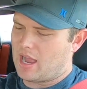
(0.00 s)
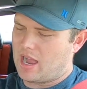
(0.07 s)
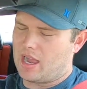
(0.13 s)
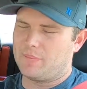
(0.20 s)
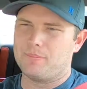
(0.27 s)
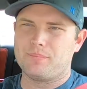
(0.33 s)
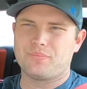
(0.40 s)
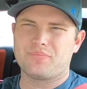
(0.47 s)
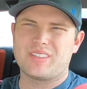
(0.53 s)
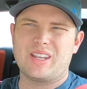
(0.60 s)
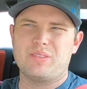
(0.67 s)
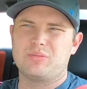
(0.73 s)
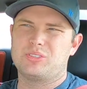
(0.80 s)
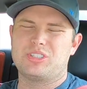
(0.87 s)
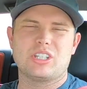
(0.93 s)

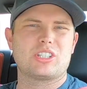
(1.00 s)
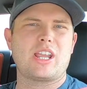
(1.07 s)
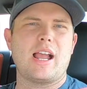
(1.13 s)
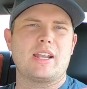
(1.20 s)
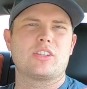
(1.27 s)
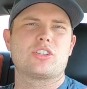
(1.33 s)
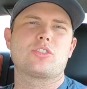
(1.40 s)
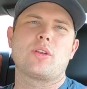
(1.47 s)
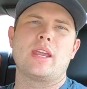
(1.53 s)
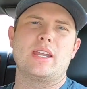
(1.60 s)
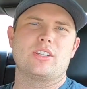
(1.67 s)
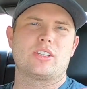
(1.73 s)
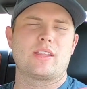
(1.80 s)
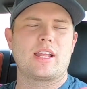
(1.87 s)
It was just kind of strange,